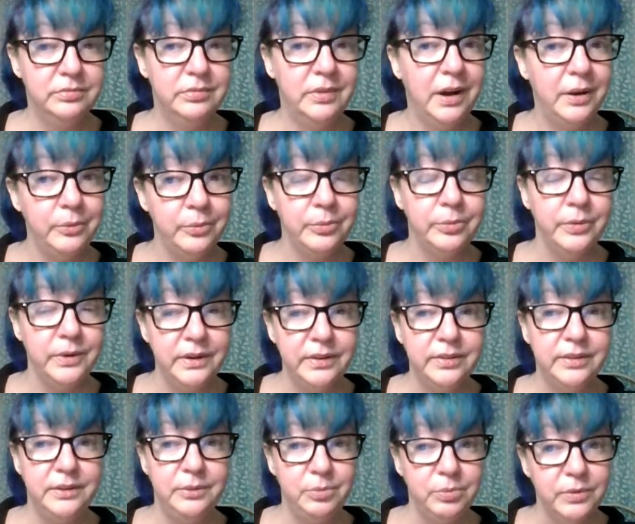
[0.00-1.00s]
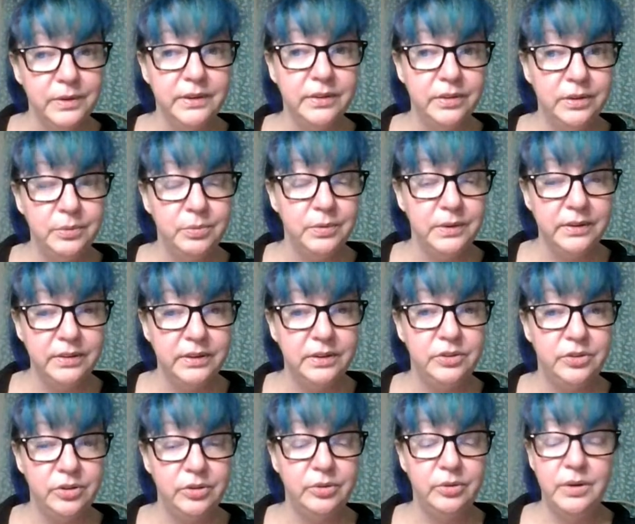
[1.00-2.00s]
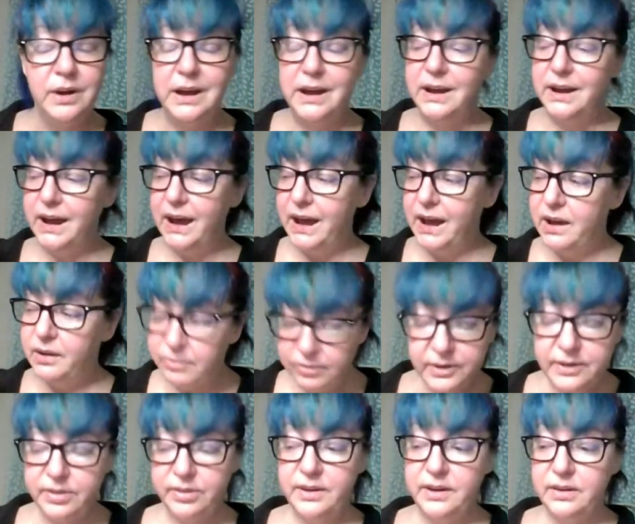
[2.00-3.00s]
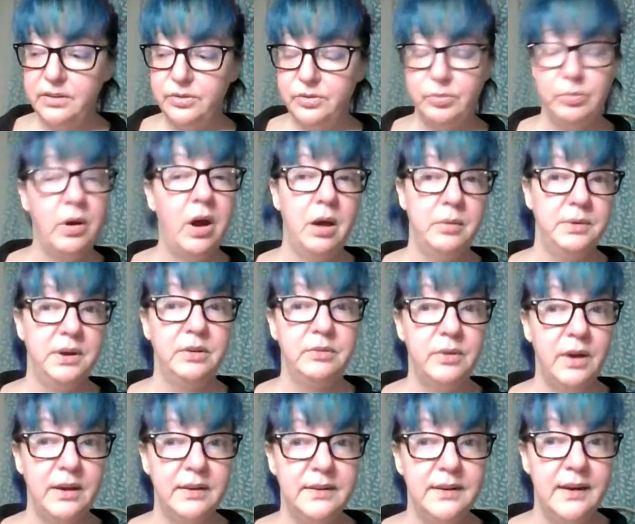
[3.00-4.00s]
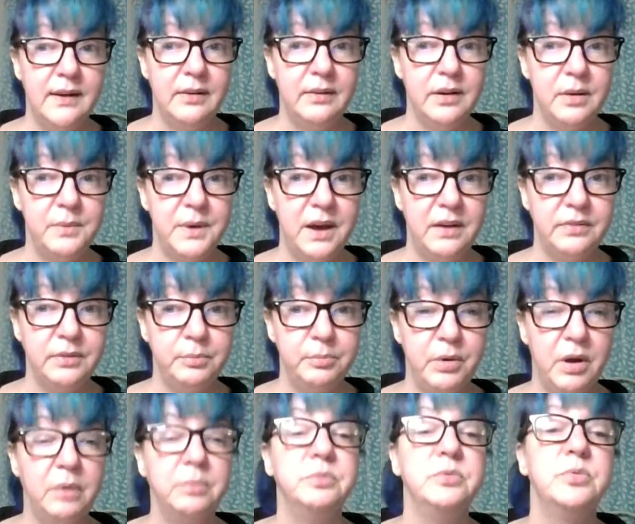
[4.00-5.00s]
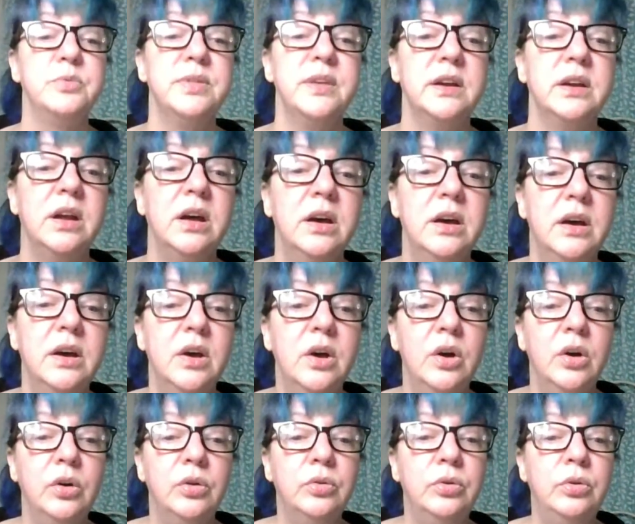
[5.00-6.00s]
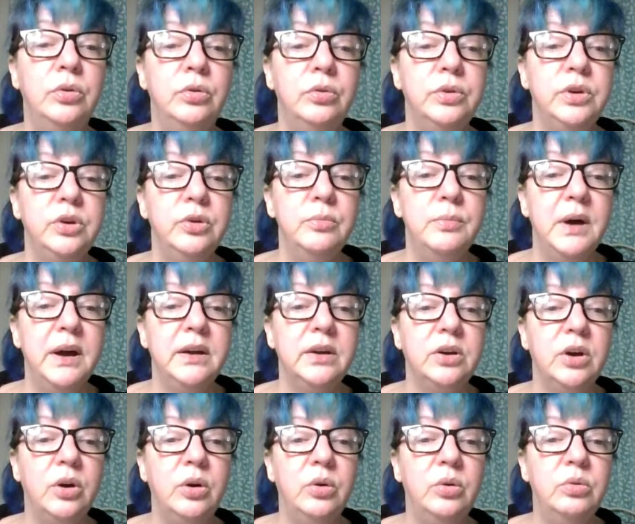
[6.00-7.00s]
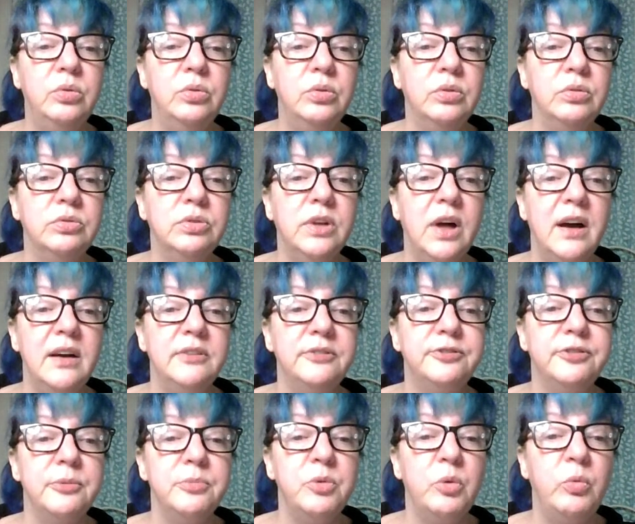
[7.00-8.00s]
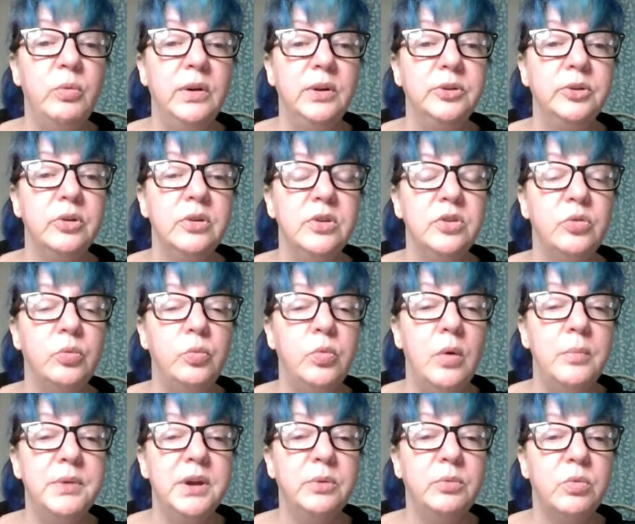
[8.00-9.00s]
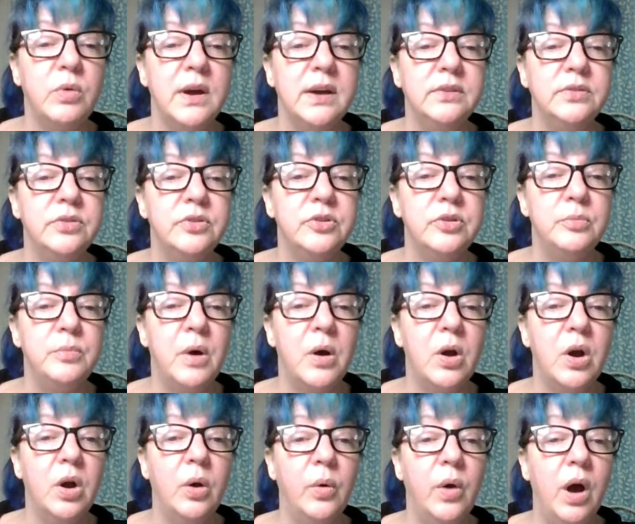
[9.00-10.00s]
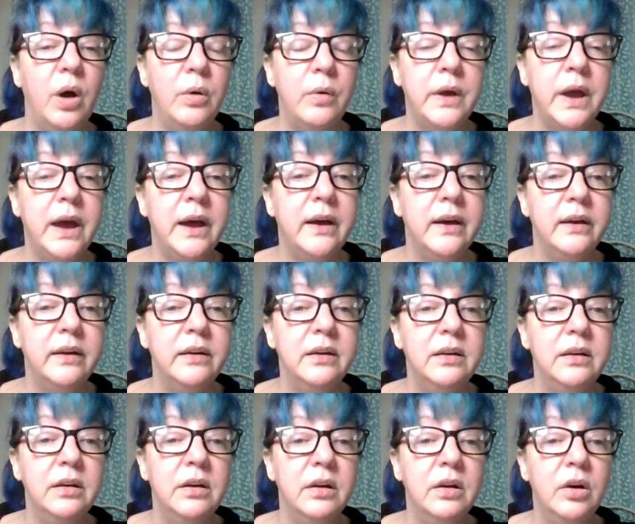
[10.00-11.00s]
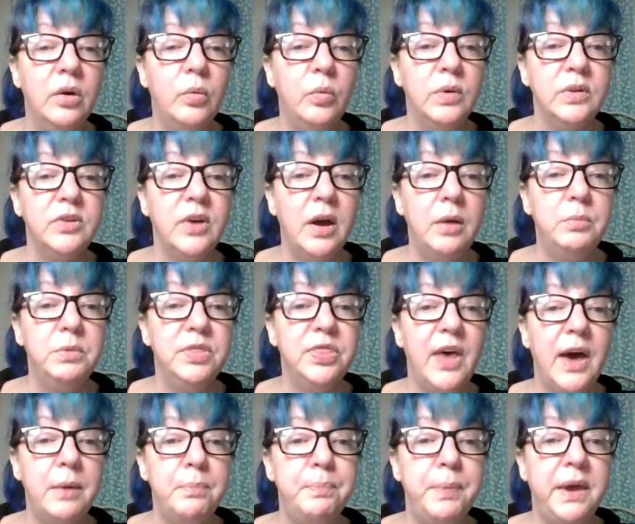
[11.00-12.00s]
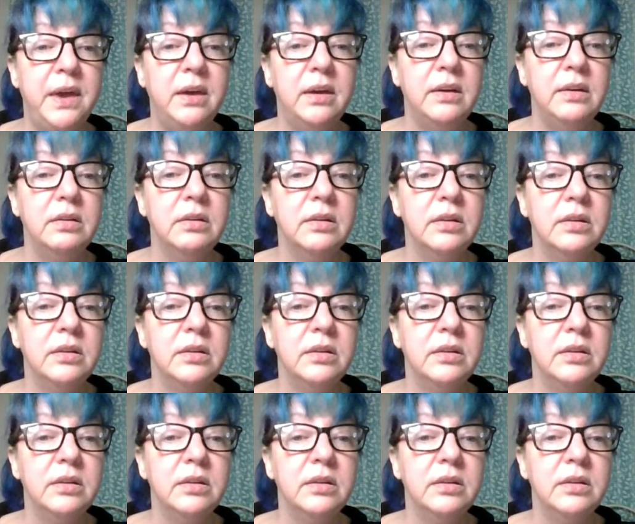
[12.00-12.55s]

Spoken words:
I really, really, really do. Everything is rhyming right now, and I'm having problems with it. Ooh, you might go live from the Wilderness Woman race tomorrow. Okay. What time would that be?